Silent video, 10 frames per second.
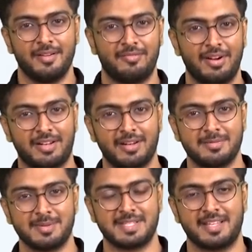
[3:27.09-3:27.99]
Filter
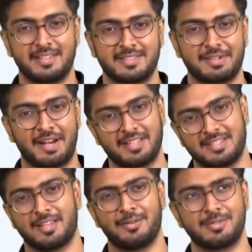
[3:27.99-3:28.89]
is basically the
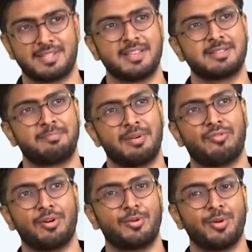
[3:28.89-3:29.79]
strategy who says
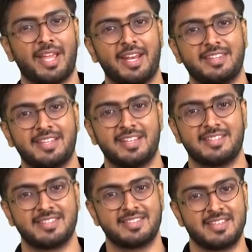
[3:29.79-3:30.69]
before doing anything, it
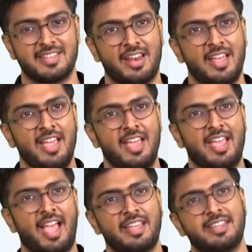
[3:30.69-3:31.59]
just says that
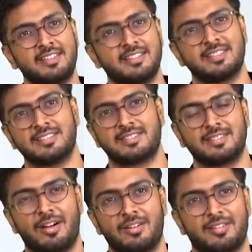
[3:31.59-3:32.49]
hey, I think this is
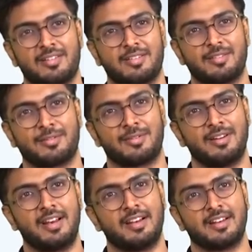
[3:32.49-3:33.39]
not
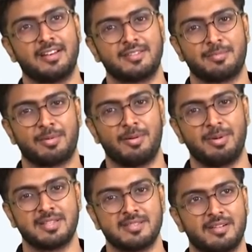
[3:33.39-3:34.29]
related, so
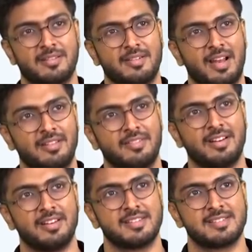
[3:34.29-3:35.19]
probably it's not
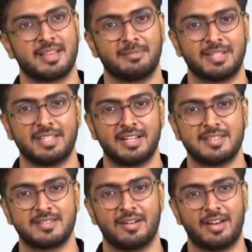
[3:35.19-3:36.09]
relevant. It's something that
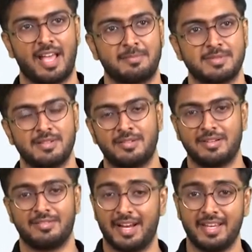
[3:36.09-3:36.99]
is not
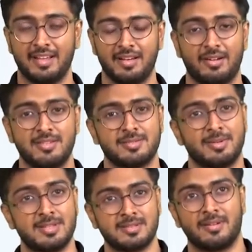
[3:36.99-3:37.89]
absolutely varying a lot, so
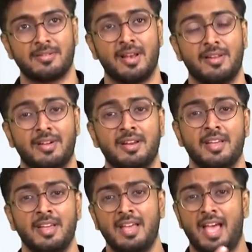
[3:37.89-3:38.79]
it's not relevant,
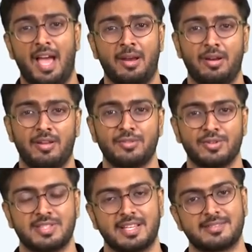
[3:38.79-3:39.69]
and all of
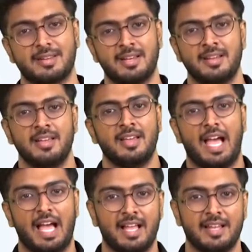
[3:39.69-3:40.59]
those things, right?
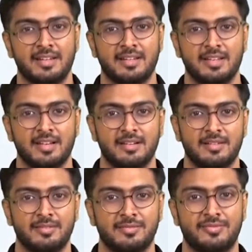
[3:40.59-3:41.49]
And
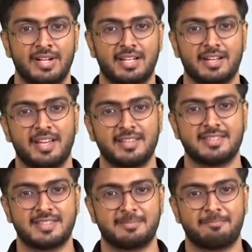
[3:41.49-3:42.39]
uh, filter guy
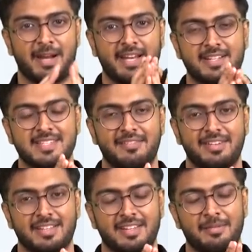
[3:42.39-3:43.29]
just predicts
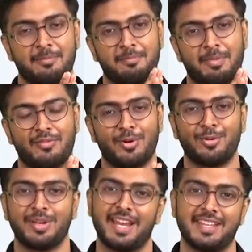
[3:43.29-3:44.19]
everything in, before
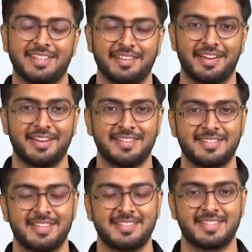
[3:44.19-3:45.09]
doing anything, right? He's
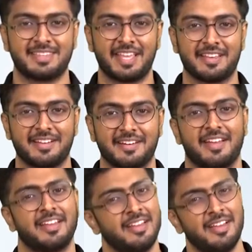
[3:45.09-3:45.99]
he's a thinker
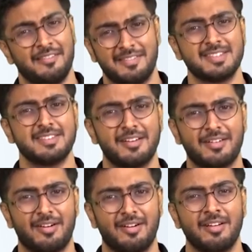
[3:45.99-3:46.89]
guy which is not
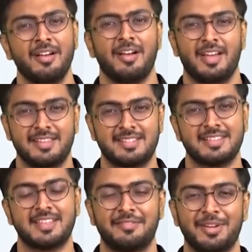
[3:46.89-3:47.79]
wrong. It's
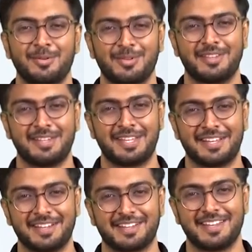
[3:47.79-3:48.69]
just that we know that the
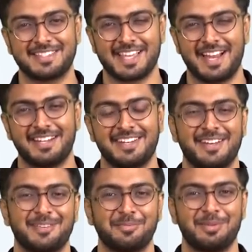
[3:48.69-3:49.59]
thinker guys can
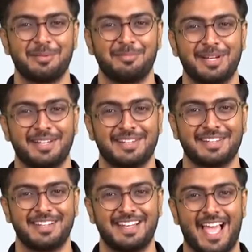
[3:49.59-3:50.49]
tend to be a bit
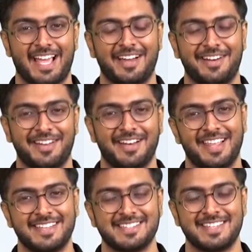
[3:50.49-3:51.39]
uh, laggard and
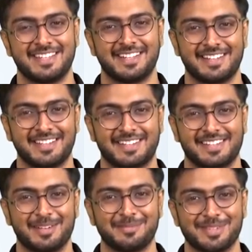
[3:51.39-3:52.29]
lazy in
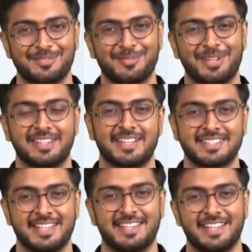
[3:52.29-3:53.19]
terms of doing
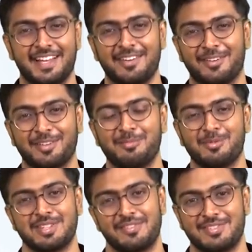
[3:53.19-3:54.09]
things, and they are not the
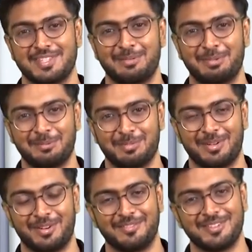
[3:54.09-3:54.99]
most efficient
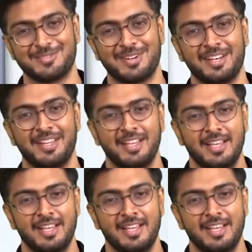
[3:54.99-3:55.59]
people always, right?